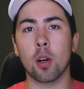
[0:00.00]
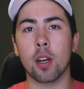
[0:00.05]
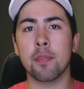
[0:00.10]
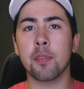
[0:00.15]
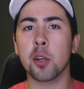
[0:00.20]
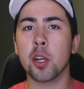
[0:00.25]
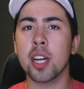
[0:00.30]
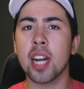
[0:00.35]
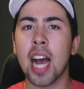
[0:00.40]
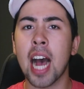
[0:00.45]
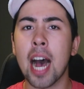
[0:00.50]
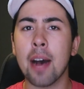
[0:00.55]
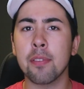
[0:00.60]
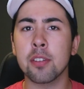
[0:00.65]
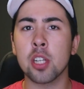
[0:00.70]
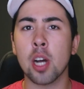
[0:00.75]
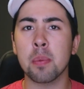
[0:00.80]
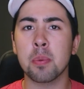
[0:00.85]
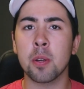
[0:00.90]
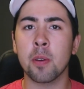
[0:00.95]
If you're going to have a
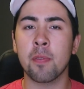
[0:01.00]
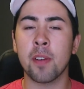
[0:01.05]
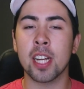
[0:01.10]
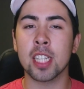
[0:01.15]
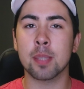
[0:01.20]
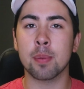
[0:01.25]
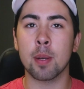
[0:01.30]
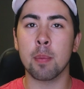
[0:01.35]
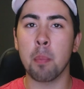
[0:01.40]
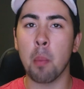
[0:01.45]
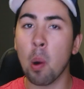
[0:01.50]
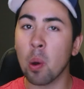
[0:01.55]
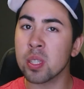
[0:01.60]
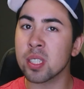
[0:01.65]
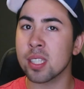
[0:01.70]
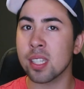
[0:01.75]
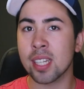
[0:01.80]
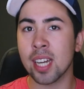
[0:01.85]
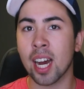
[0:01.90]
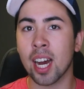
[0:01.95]
top 2 defenseman,
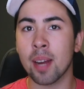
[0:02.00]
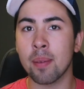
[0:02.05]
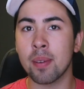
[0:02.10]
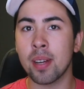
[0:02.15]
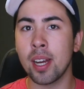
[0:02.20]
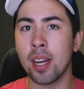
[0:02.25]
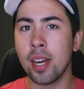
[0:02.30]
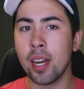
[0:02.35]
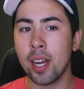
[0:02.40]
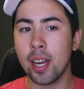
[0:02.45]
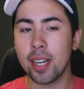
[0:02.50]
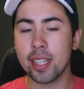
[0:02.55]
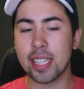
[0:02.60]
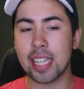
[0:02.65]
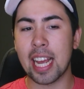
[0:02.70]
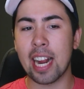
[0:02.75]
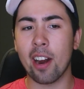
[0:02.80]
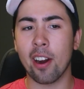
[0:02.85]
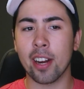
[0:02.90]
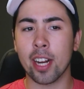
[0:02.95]
most of the time,
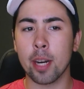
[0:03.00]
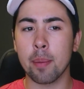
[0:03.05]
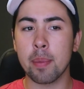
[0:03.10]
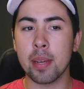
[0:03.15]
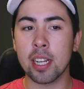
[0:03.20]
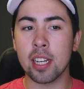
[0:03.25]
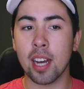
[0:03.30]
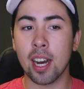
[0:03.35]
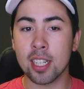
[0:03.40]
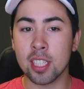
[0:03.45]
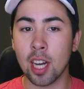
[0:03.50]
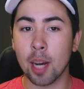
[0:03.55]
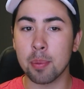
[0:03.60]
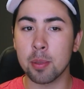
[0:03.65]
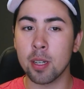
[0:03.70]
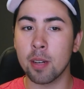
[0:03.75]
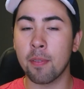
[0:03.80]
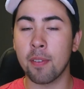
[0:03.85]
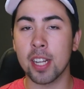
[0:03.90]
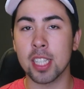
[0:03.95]
they are going to be a top
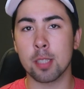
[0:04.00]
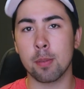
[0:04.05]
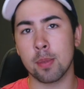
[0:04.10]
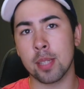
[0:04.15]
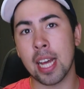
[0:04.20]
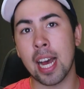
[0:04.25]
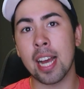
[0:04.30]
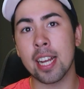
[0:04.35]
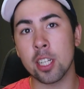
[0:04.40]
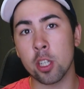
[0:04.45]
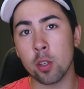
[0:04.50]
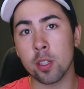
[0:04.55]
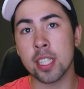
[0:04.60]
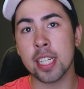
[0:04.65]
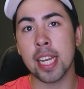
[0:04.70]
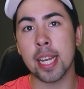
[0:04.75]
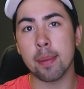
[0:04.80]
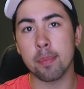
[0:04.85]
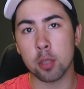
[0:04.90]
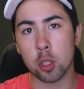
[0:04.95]
2 defenseman that your
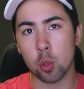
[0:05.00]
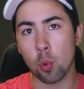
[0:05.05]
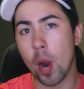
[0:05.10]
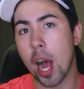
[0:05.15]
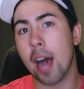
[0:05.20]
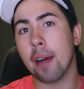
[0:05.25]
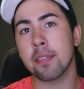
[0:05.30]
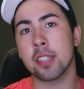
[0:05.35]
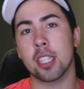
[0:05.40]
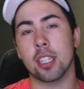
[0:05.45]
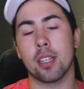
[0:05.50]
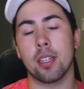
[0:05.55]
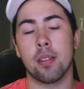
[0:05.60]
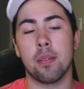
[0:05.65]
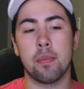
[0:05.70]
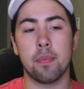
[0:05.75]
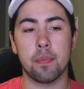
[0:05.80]
team drafted.